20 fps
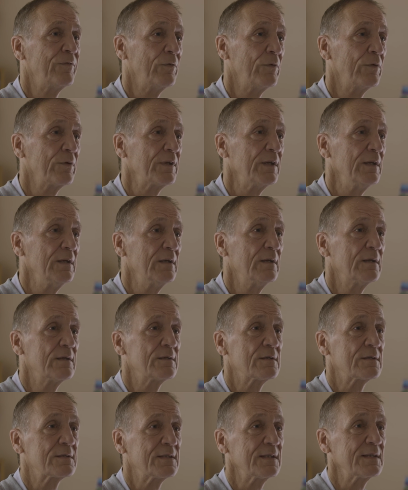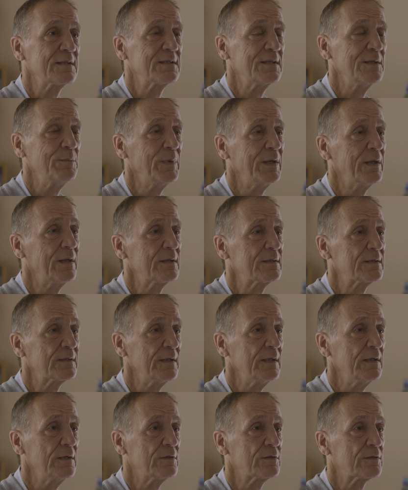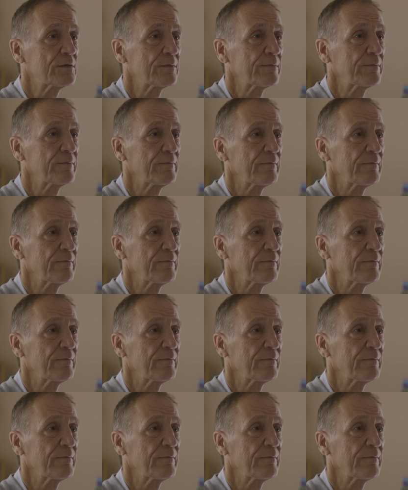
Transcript: 40 to 60 minutes each.